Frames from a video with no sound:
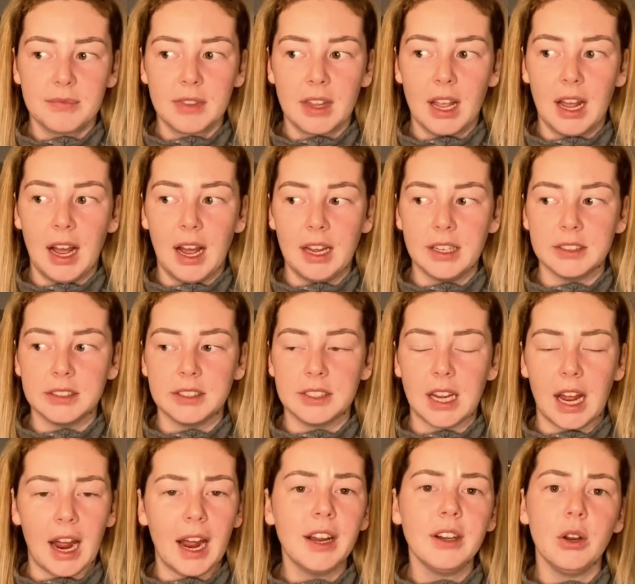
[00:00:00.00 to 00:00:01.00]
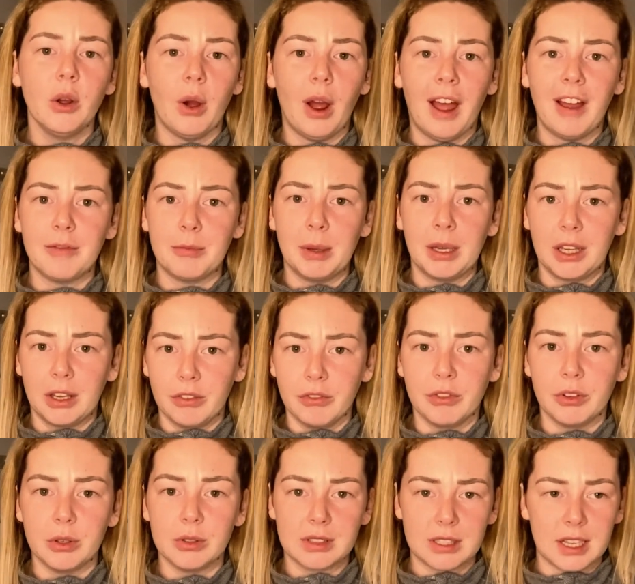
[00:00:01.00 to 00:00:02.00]
And I know I've been
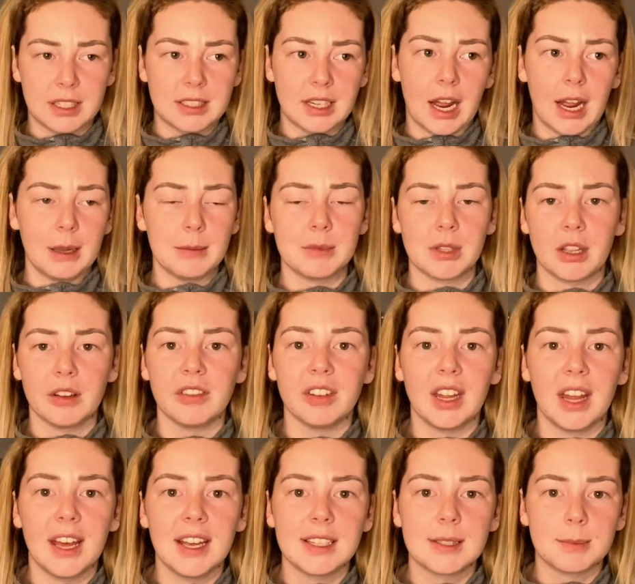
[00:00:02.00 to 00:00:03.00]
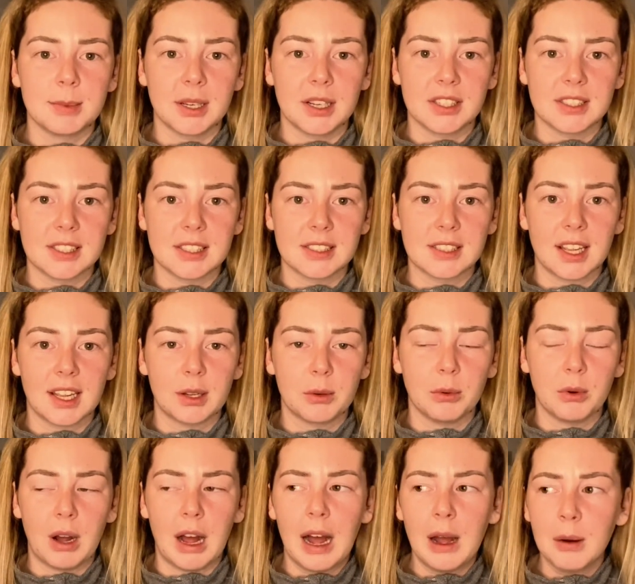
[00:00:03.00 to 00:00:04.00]
confused at times over this, because it's like, well,
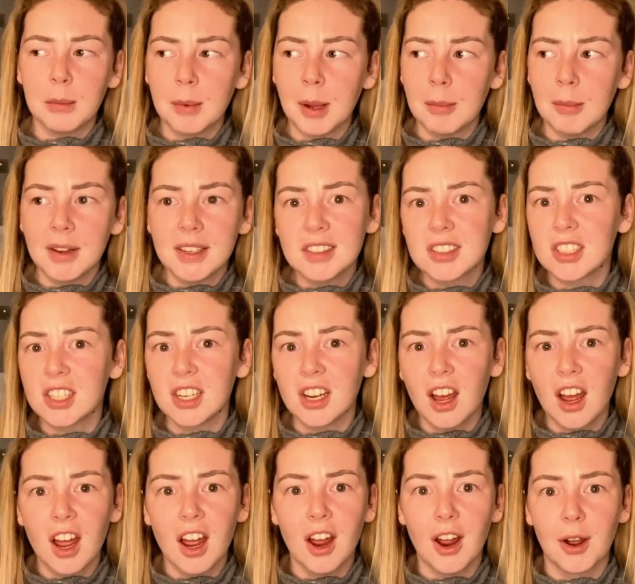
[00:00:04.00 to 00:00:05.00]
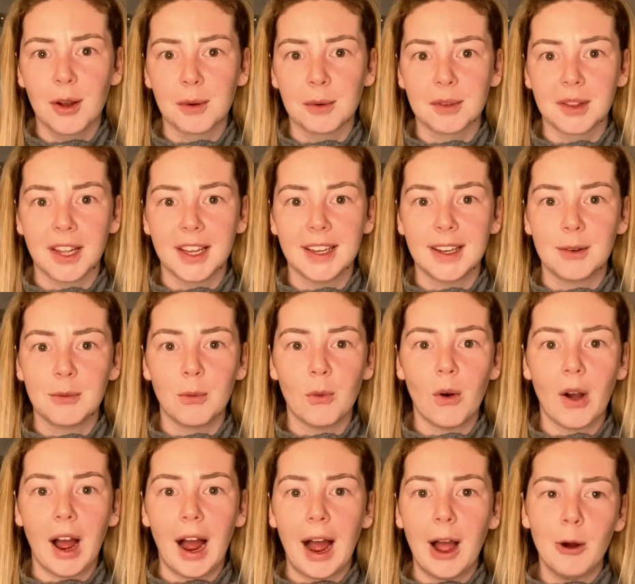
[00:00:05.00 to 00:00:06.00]
how am I meant to know? Like,
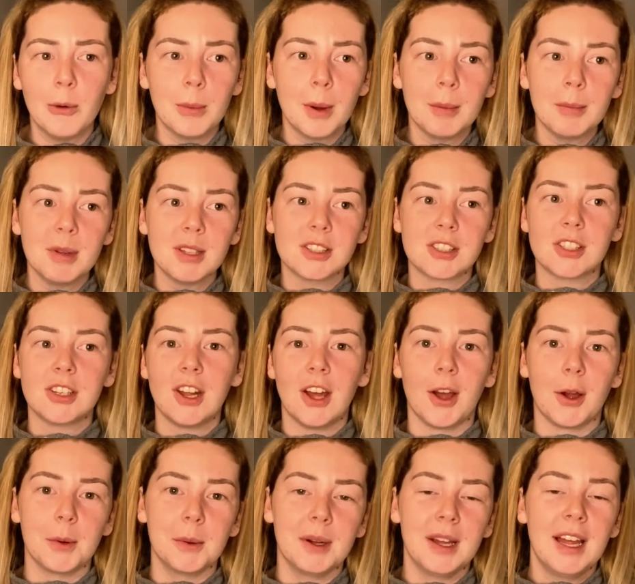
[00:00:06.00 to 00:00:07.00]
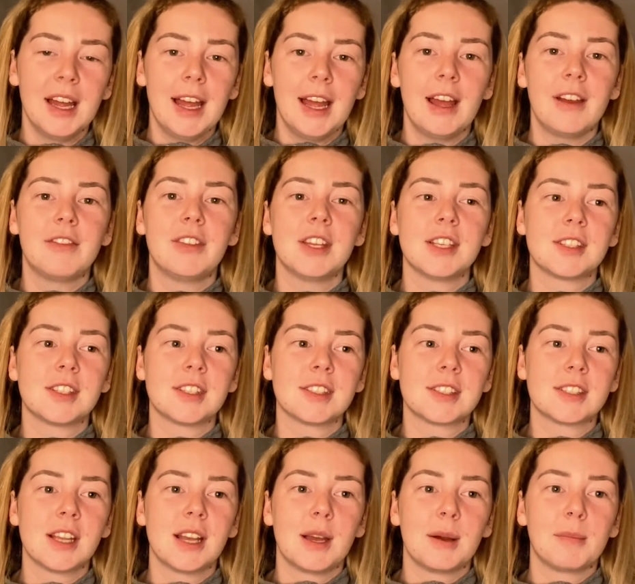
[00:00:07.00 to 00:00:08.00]
how am I meant to know if this
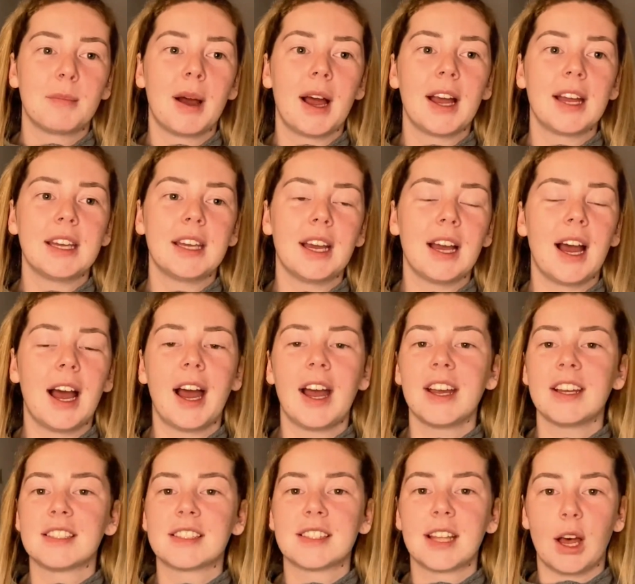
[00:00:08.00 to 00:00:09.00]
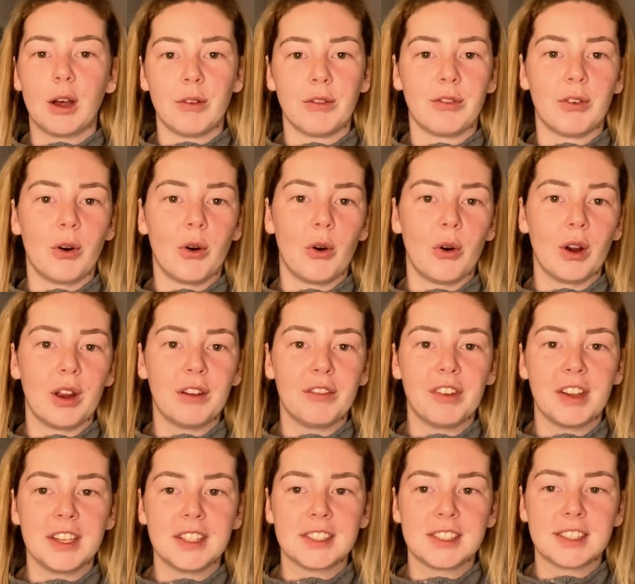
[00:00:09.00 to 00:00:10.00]
is my higher self or if
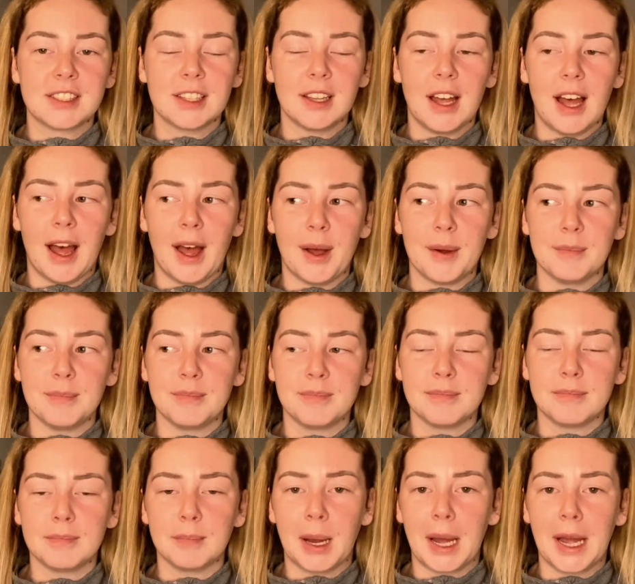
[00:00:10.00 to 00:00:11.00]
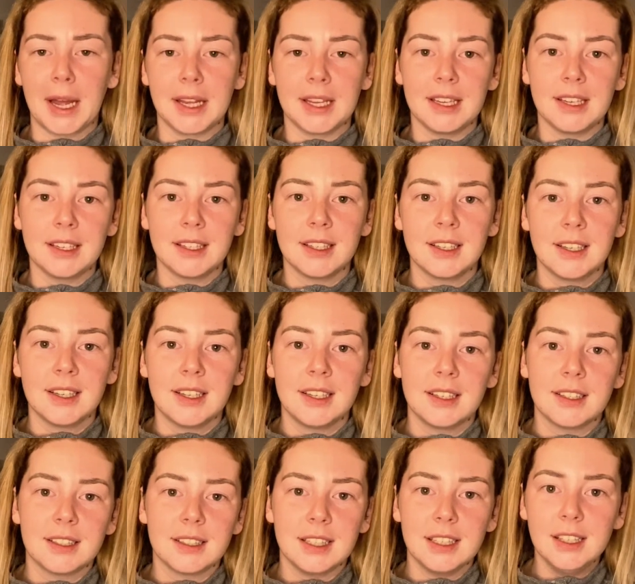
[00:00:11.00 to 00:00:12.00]
it's my
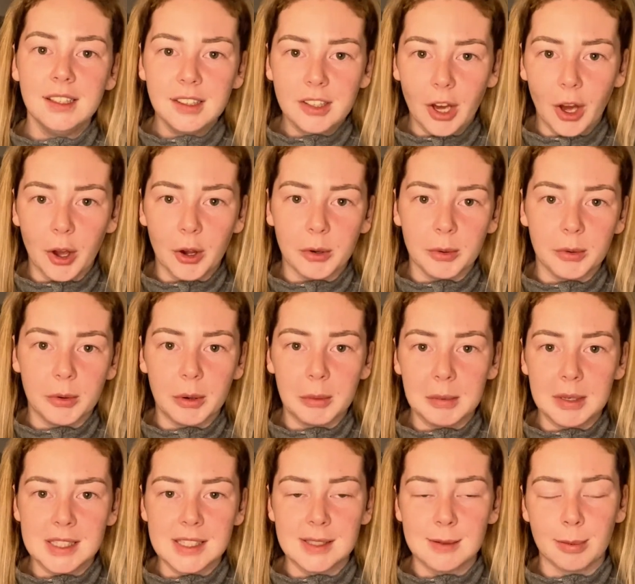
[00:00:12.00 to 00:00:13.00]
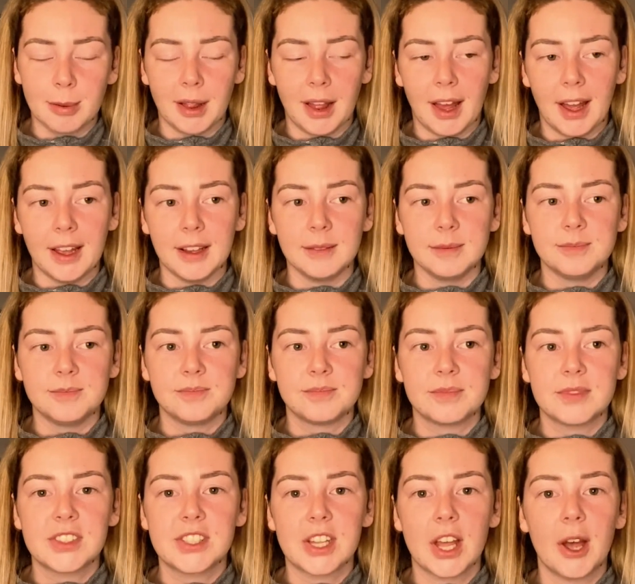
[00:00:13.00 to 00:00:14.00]
ego coming into play?
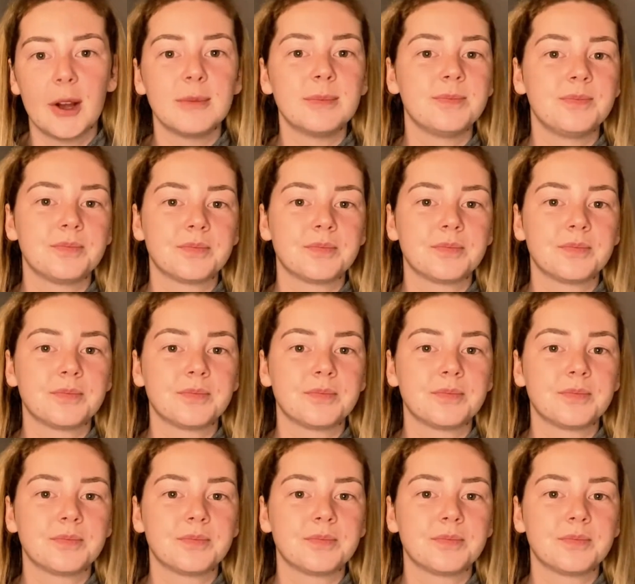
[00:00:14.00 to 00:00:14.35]
So